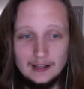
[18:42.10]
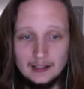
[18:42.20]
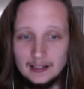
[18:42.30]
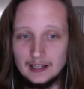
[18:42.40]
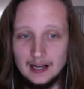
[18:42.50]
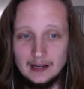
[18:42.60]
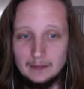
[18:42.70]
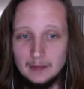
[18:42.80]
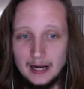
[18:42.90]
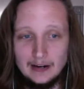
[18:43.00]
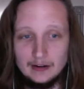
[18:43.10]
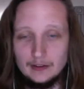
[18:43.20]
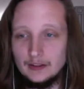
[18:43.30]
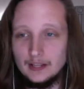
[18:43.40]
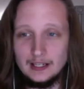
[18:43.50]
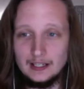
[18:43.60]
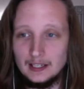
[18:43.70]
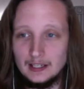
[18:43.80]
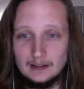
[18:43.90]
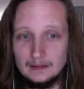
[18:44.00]
like I admire that they
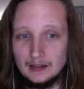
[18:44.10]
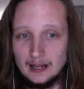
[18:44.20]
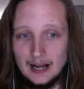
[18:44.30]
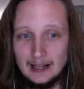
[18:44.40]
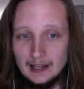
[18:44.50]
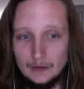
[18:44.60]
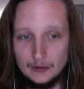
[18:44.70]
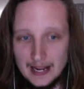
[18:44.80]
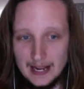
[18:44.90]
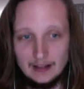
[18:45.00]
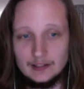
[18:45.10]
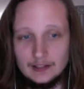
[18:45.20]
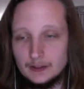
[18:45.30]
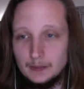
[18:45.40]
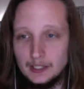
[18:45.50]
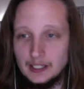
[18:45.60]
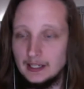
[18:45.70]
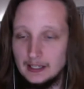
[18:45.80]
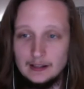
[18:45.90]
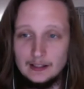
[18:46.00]
get high level talent to be
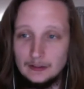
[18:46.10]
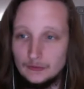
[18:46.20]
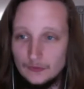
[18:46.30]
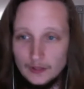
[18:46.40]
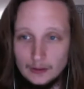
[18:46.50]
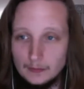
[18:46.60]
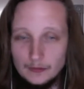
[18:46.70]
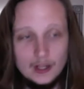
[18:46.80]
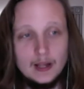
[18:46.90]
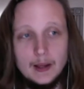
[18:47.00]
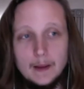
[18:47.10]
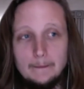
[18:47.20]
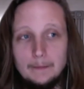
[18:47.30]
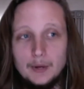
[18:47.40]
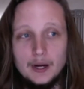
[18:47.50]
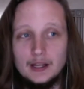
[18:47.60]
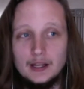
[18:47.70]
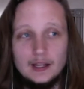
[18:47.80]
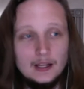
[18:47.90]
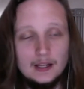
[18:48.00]
in these films. Right. But
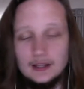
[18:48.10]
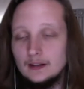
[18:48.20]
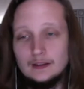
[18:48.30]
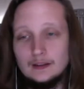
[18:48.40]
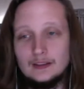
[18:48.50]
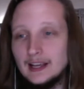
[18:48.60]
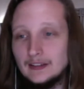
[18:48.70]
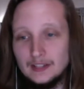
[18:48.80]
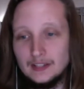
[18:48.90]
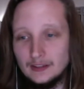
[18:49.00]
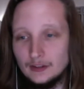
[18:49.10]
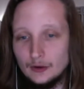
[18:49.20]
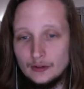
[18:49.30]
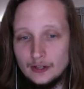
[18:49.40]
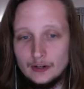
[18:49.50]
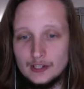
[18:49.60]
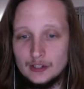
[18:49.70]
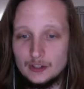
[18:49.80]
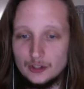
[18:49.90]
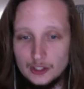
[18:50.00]
that's it. They're
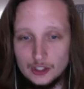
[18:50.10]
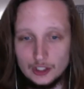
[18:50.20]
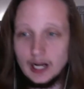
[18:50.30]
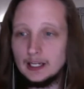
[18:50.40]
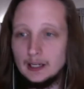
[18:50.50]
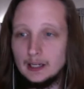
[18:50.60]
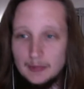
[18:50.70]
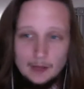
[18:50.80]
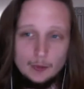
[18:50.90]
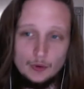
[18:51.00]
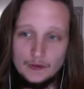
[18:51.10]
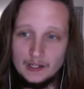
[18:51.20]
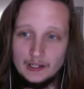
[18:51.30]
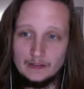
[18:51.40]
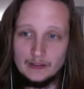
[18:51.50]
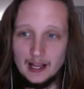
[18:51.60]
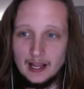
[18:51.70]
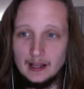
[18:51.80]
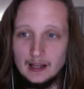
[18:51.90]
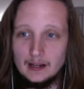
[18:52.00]
essentially schlocky B movies,
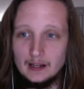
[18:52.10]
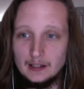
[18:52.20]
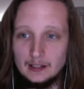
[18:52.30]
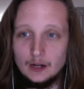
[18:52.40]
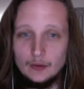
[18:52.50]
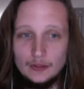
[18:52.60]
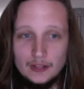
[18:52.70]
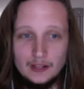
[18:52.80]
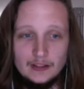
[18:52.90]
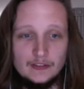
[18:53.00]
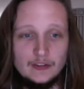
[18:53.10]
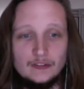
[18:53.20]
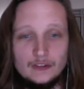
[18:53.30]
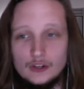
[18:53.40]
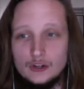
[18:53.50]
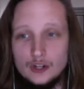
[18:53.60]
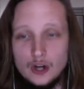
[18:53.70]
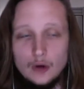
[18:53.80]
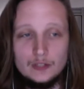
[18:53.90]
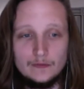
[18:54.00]
and this is
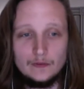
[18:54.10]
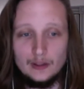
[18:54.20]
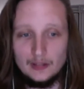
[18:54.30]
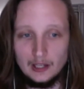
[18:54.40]
no different than